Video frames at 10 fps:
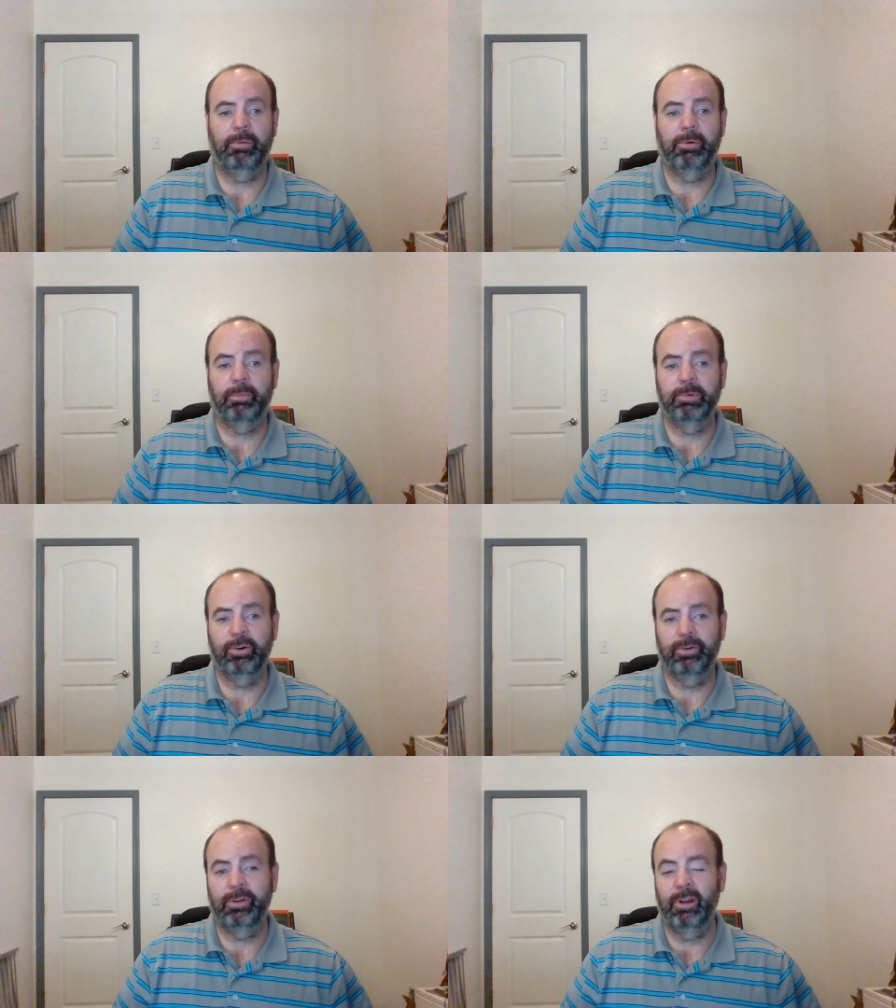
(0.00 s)
Bible
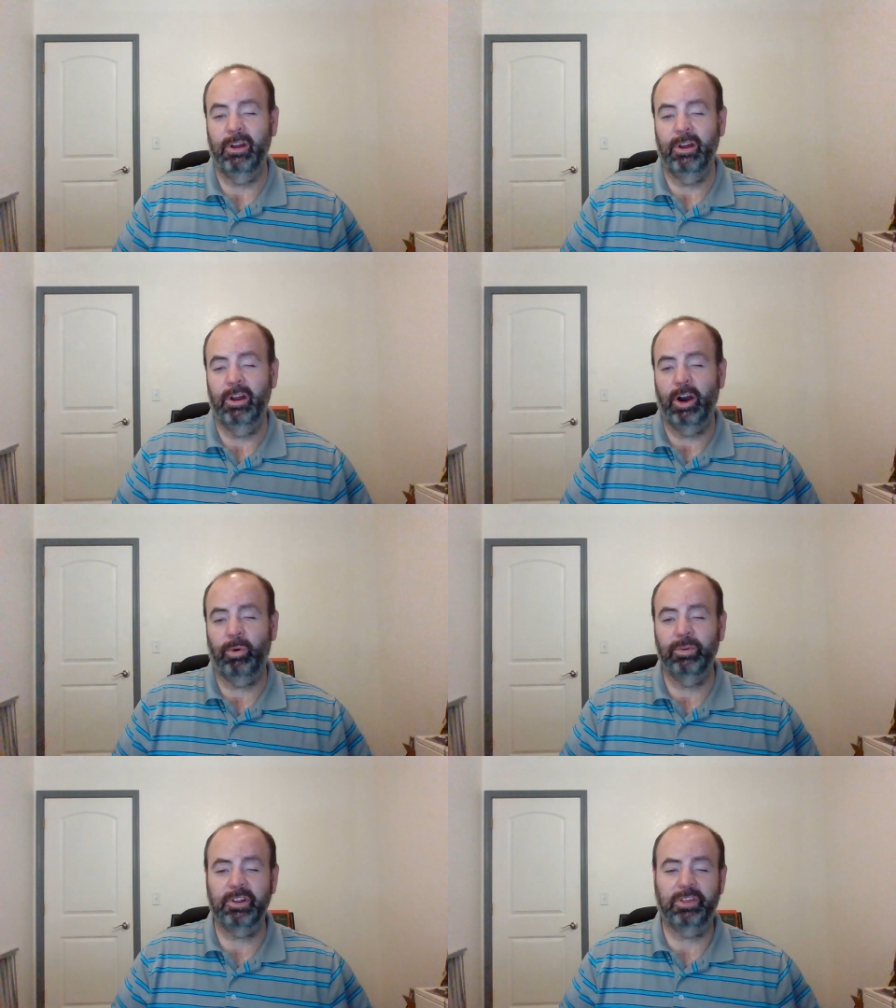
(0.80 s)
upload. I
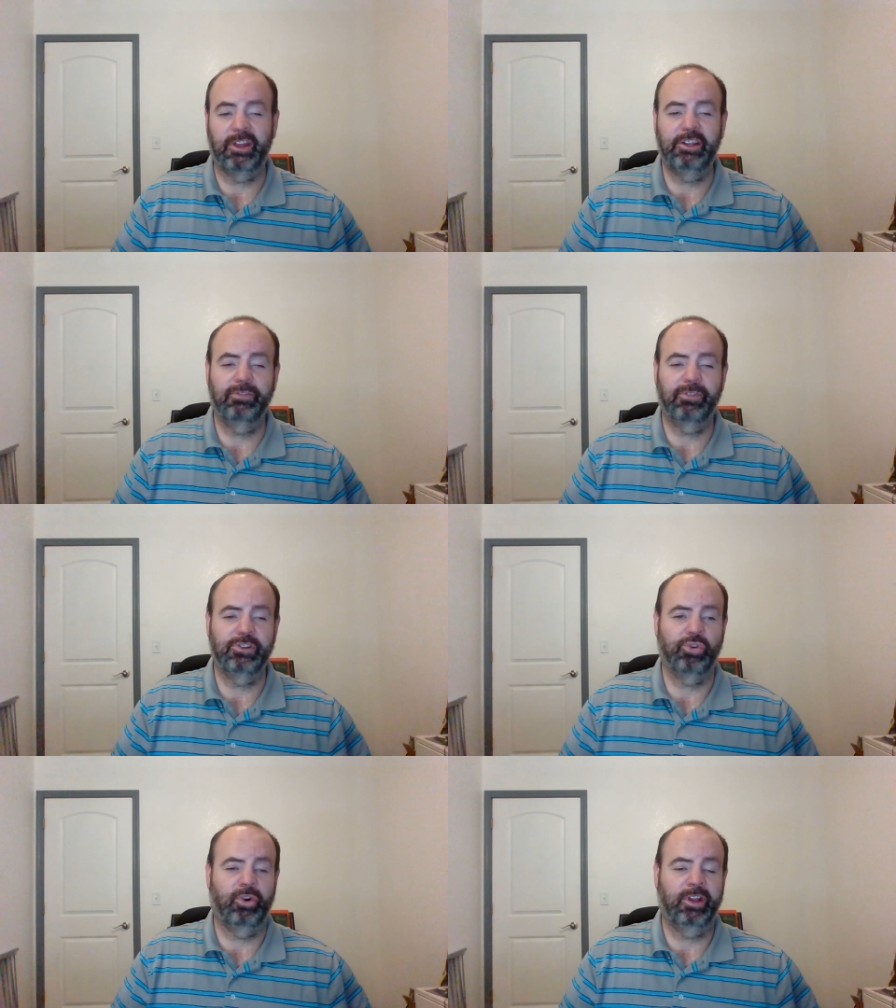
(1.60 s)
want to thank you for
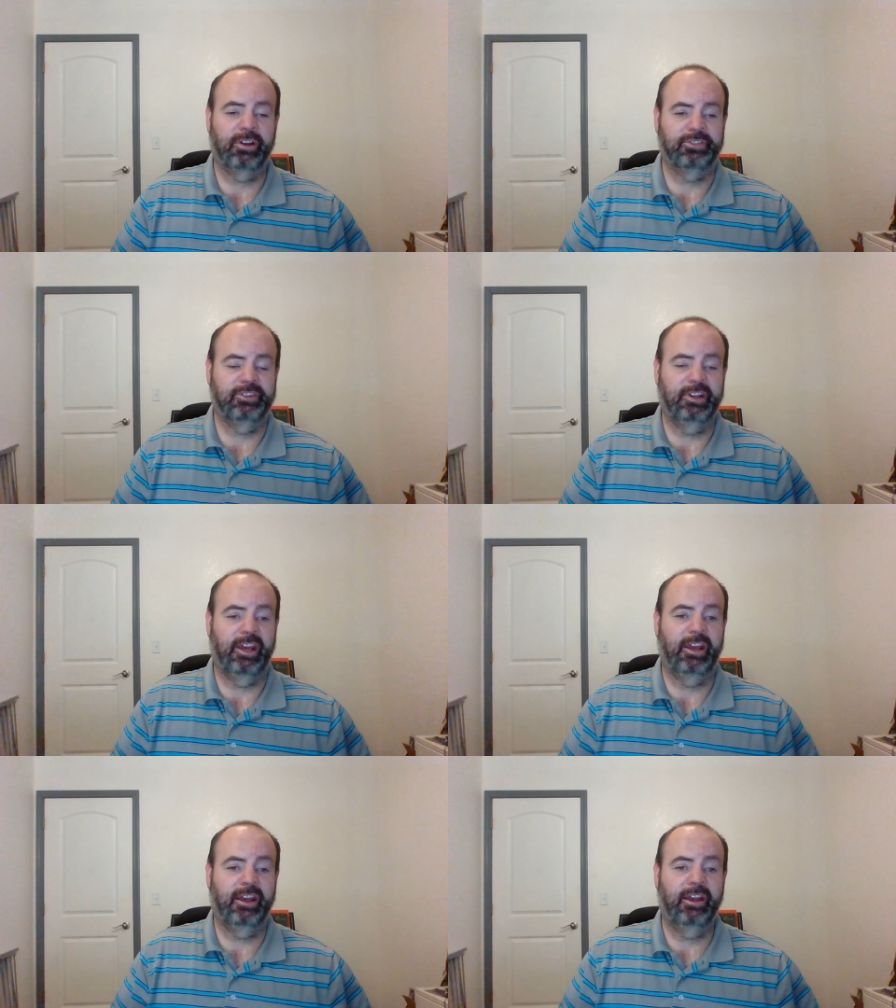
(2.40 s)
joining us
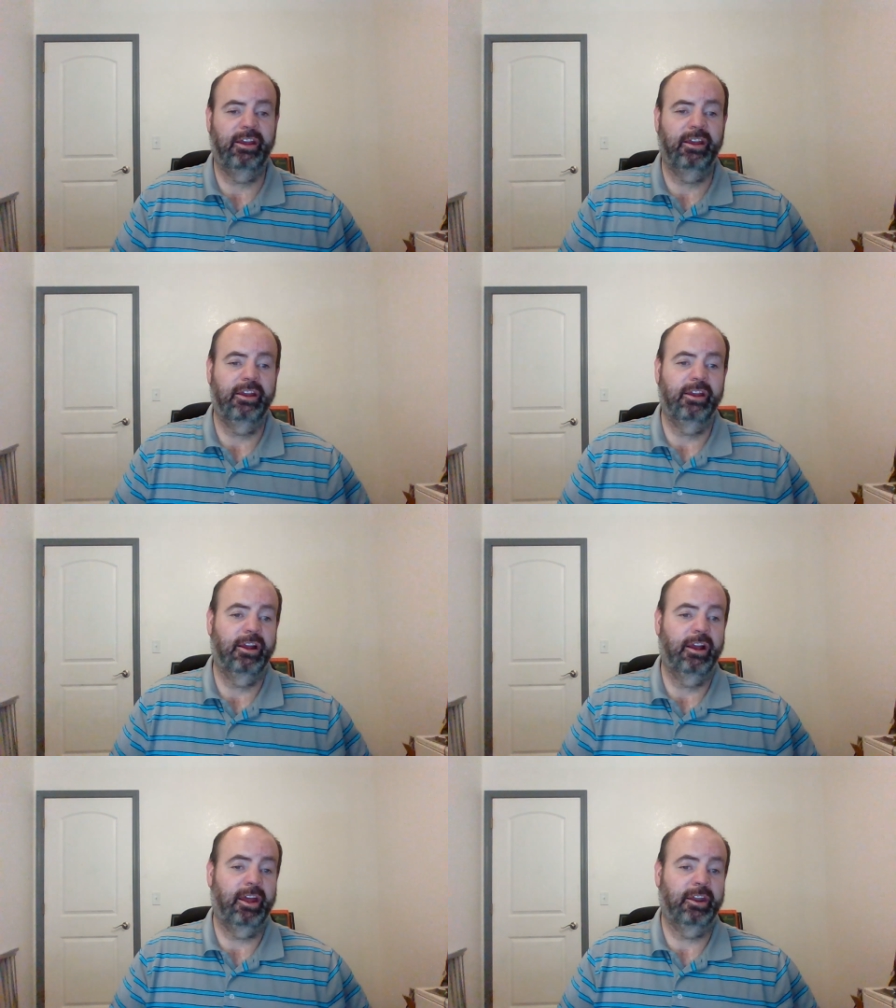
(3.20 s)
today,
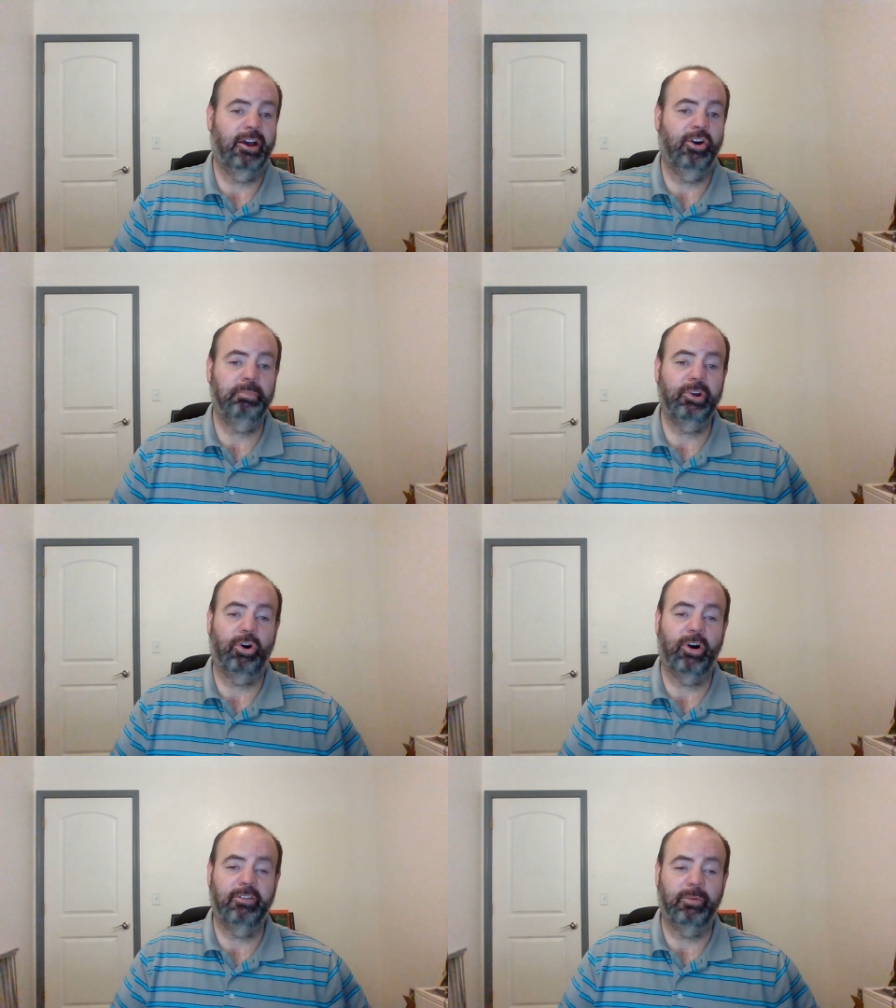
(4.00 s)
and I hope you
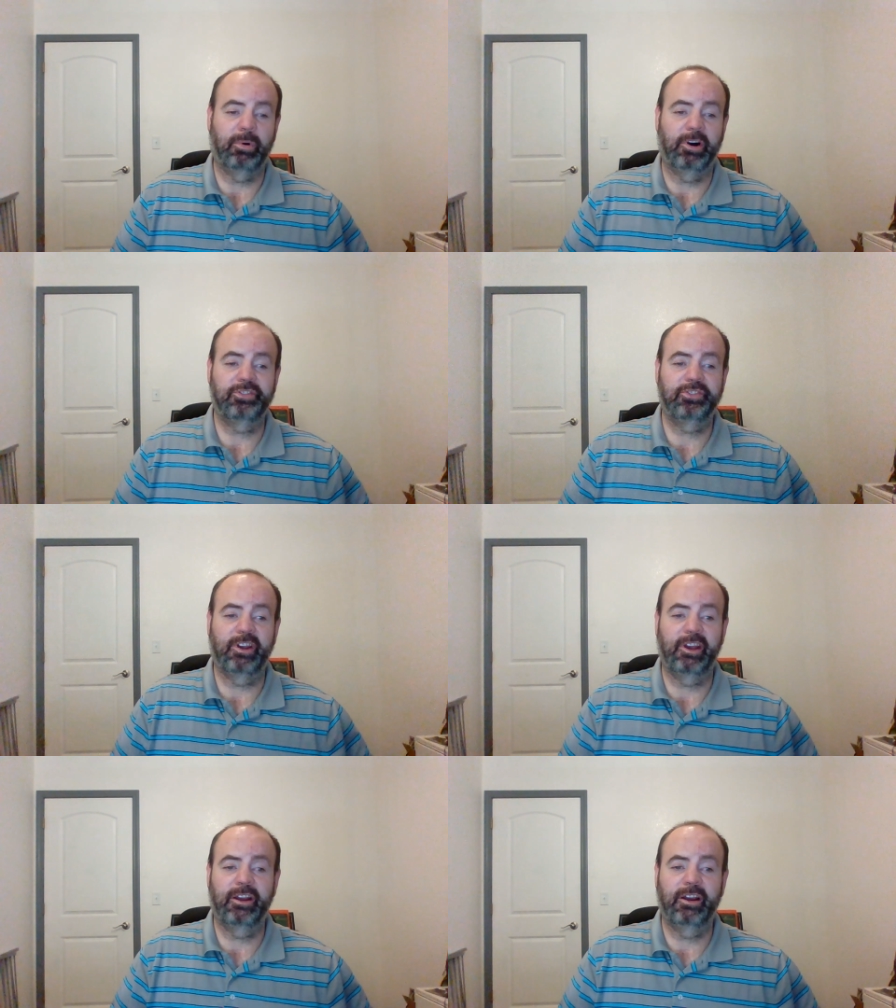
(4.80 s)
all have a blessed
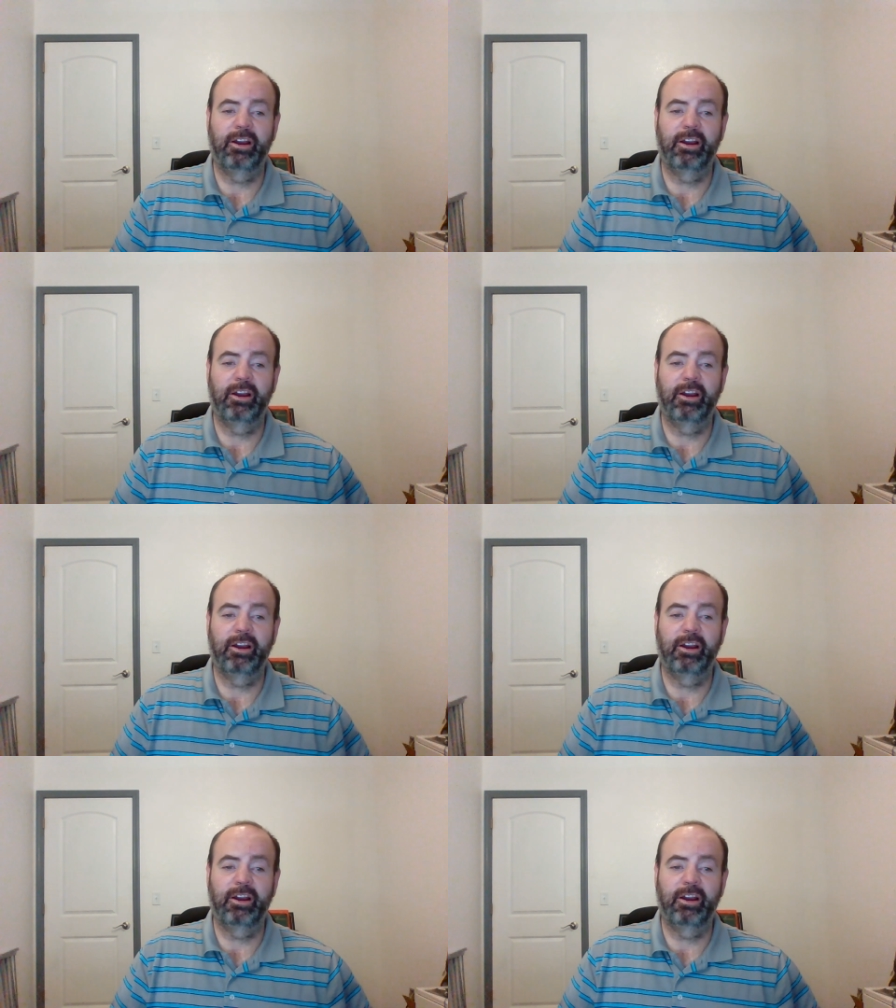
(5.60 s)
day.